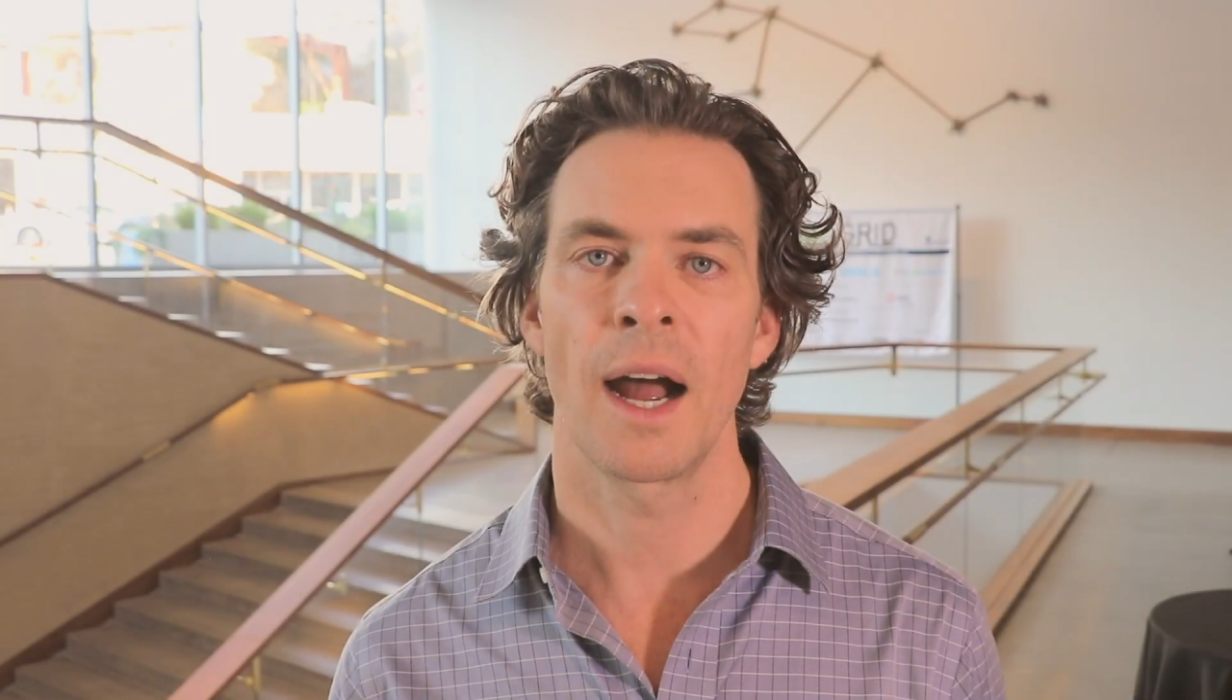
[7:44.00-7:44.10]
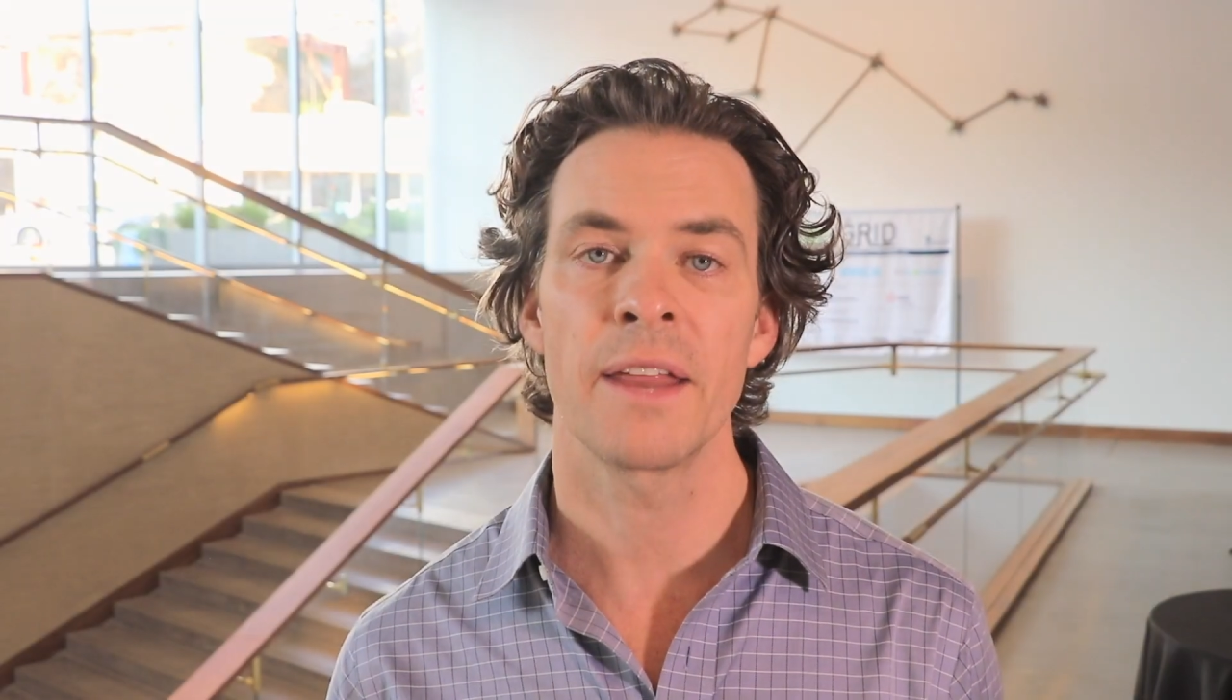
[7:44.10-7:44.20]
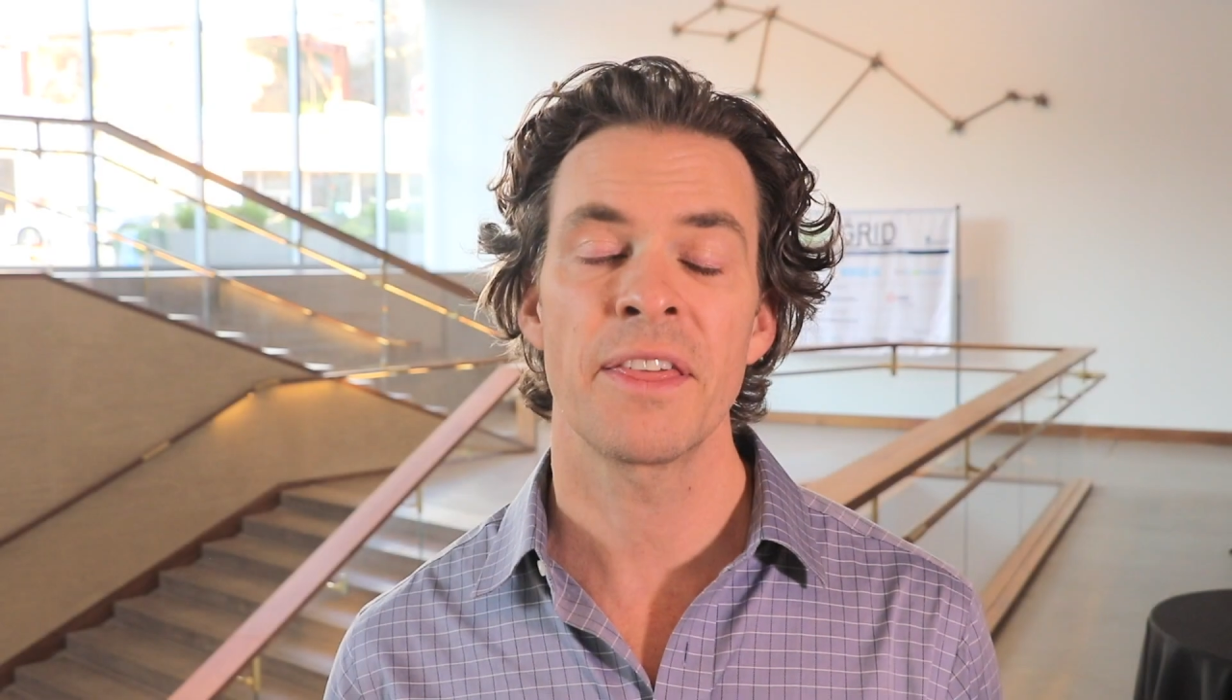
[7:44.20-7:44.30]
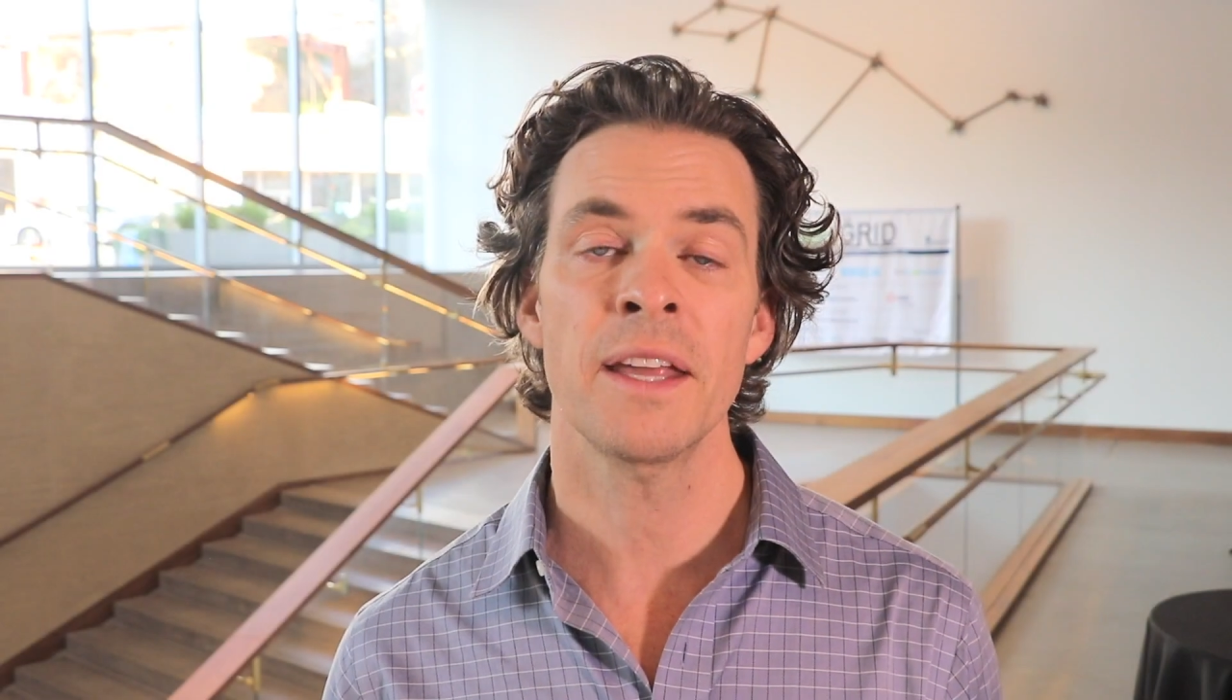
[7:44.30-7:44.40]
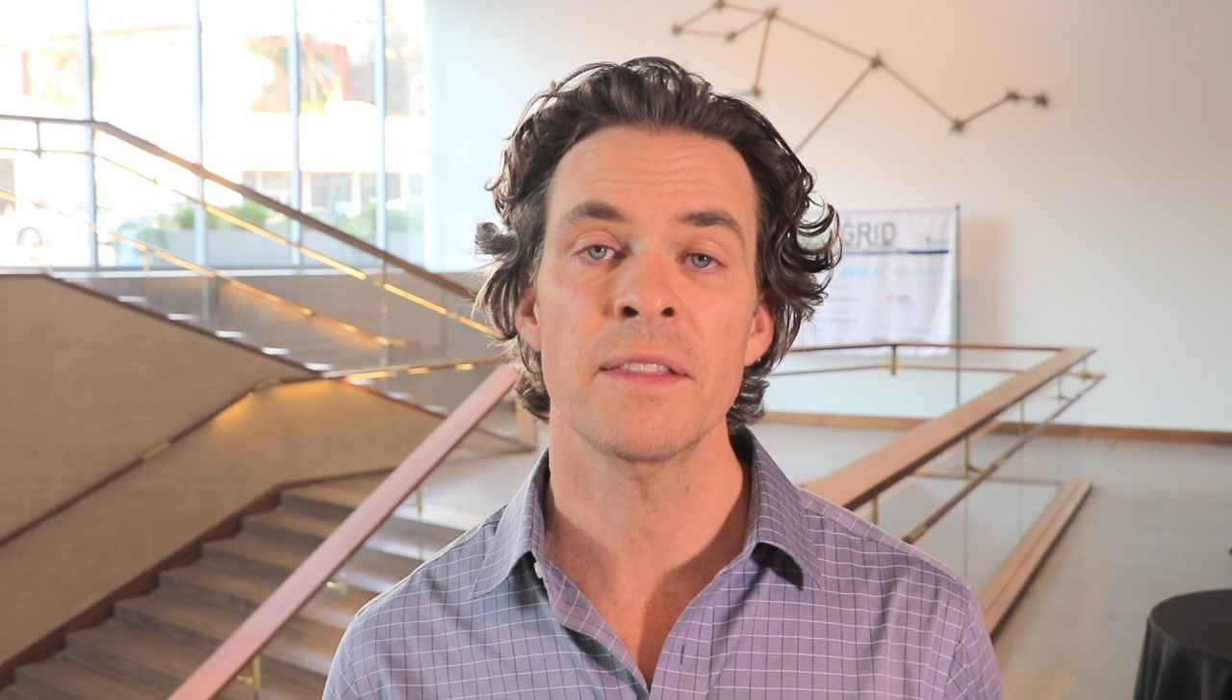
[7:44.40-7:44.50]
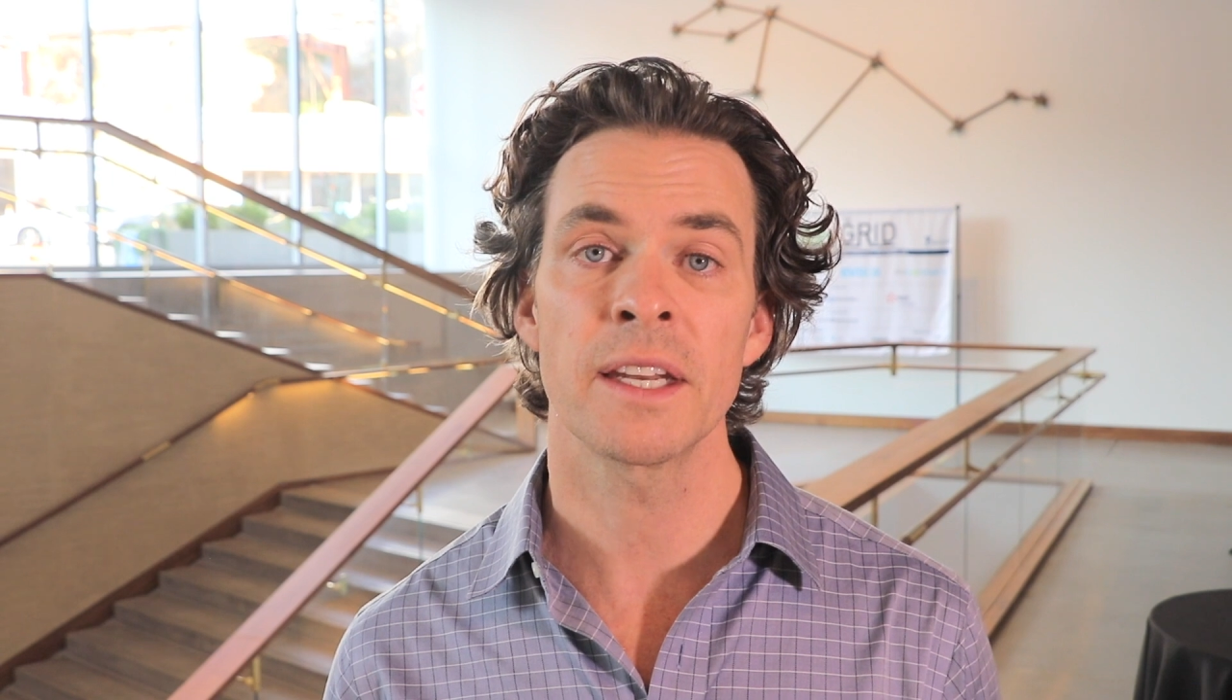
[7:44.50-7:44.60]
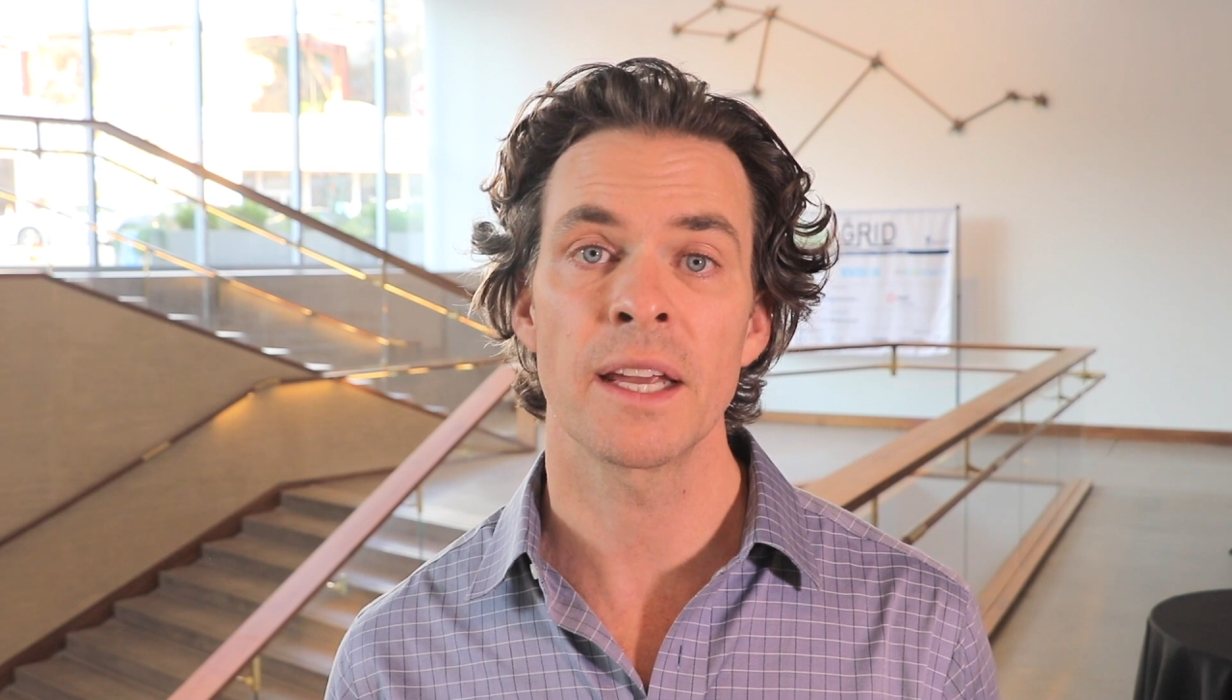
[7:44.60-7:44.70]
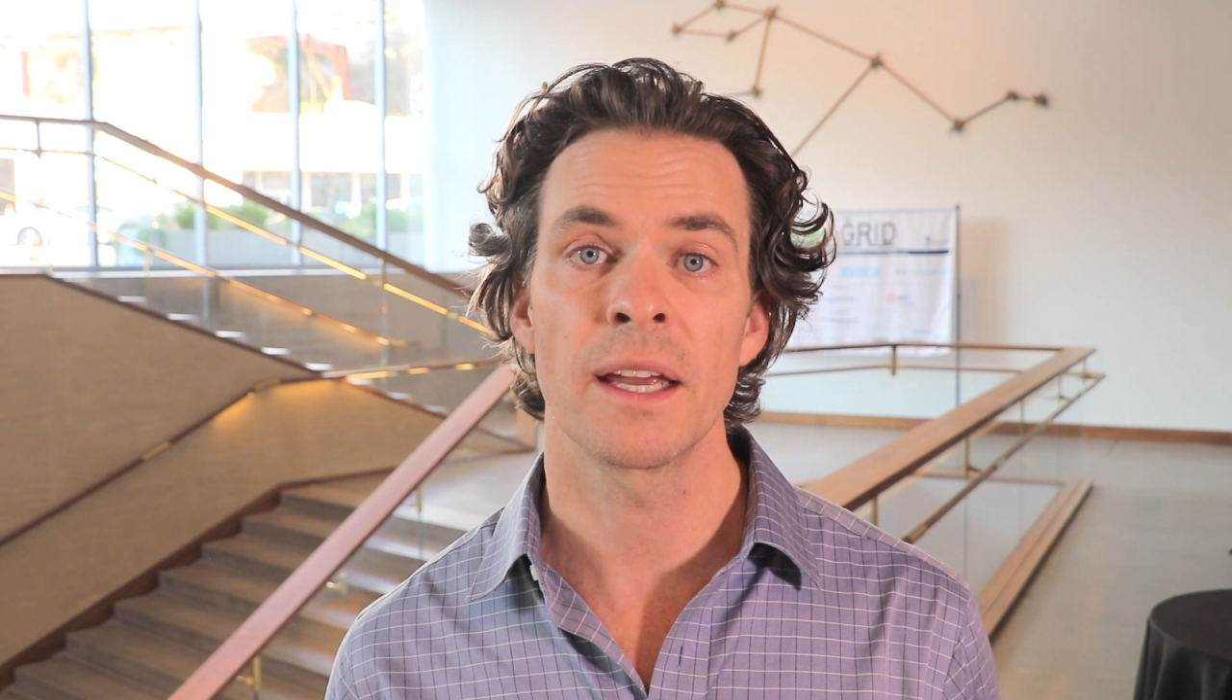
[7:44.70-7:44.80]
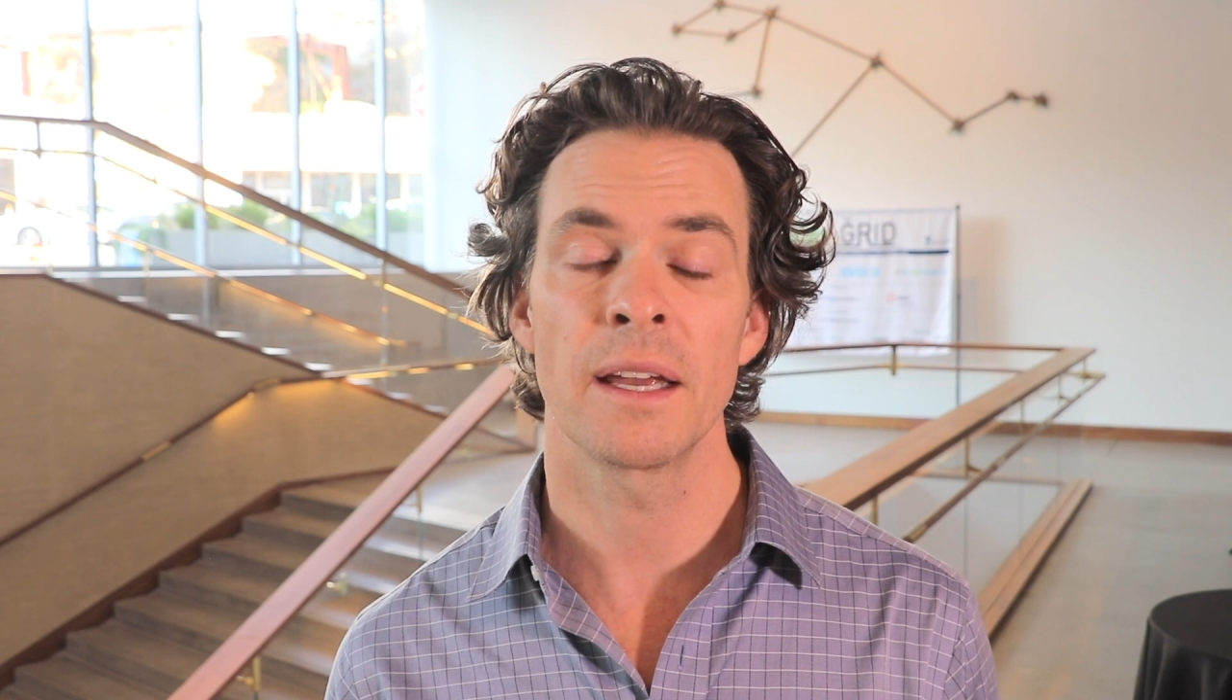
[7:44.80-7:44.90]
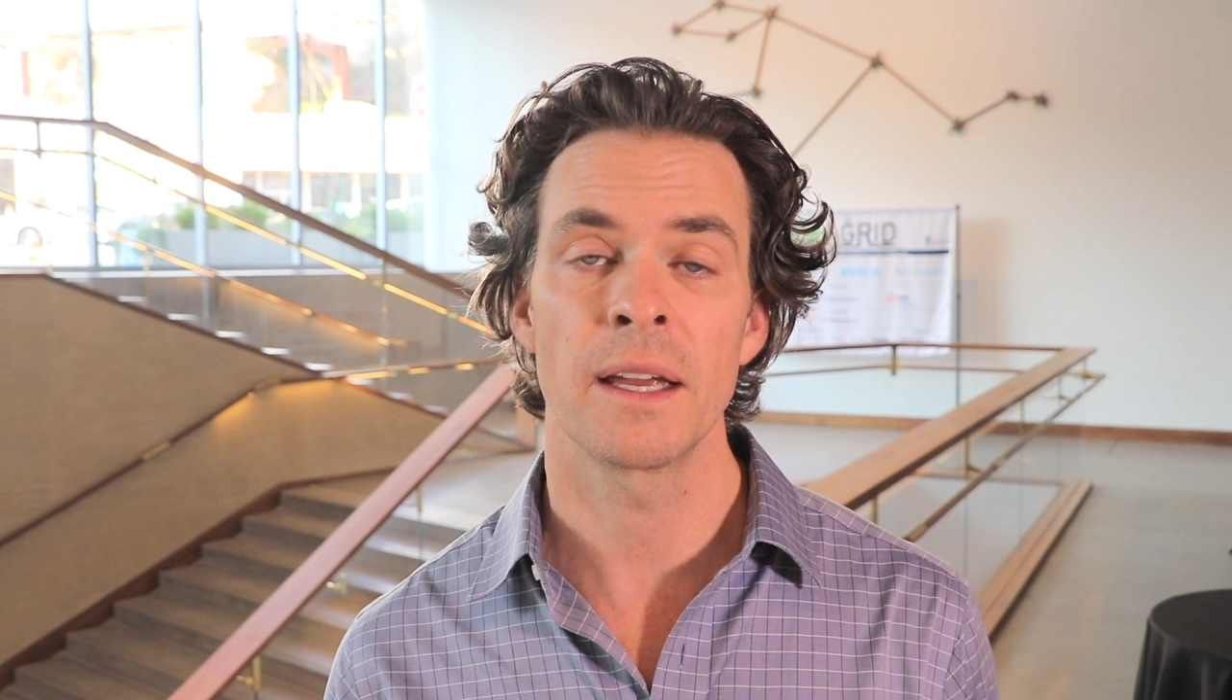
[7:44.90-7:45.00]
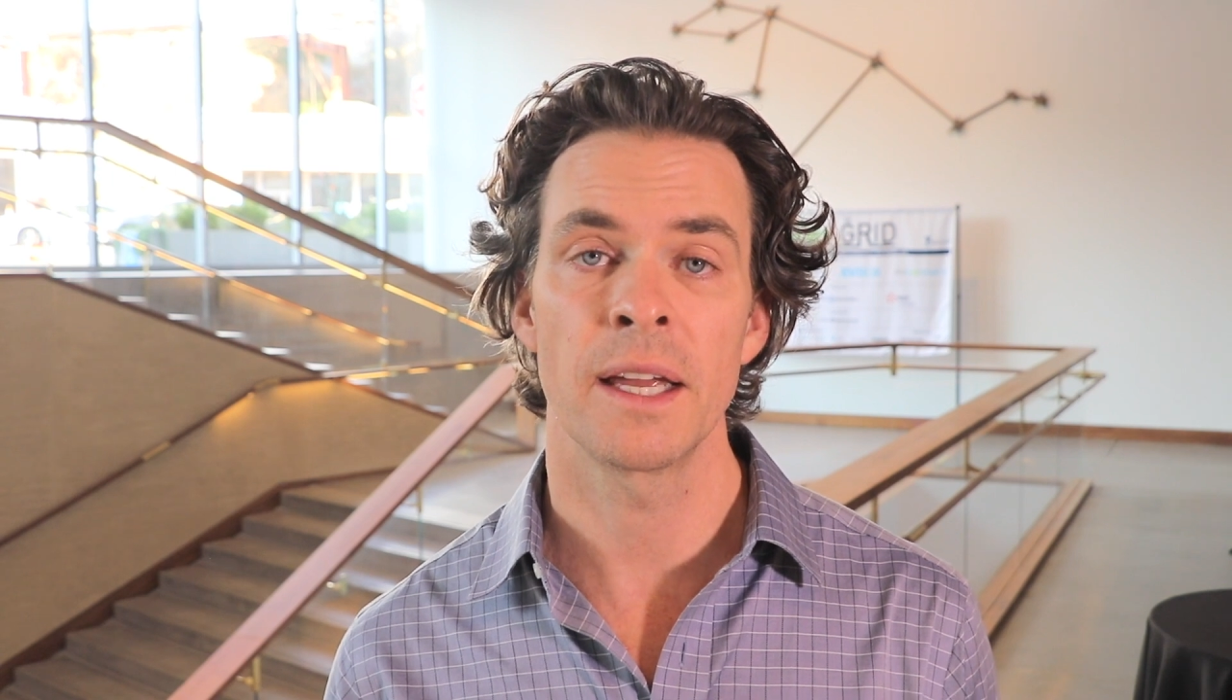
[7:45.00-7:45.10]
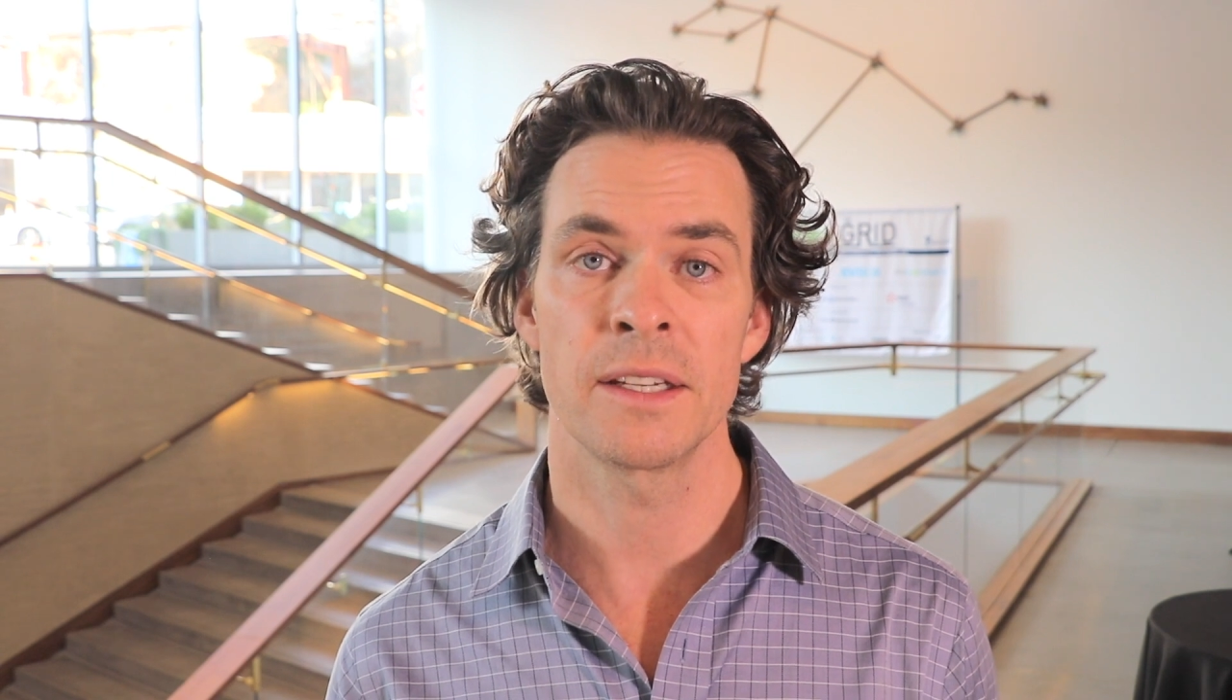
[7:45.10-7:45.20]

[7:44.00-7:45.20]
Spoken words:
I think that